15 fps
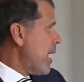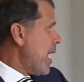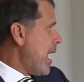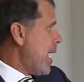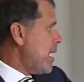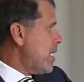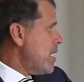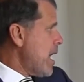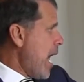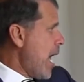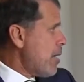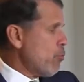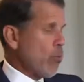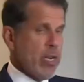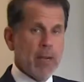and
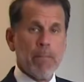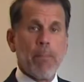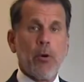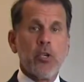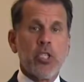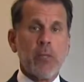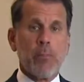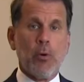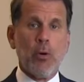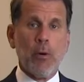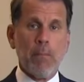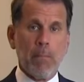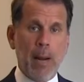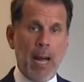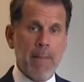not
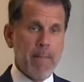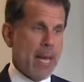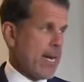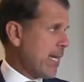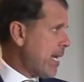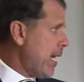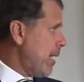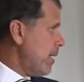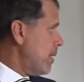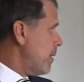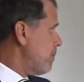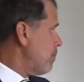reimbursable by Medicaid.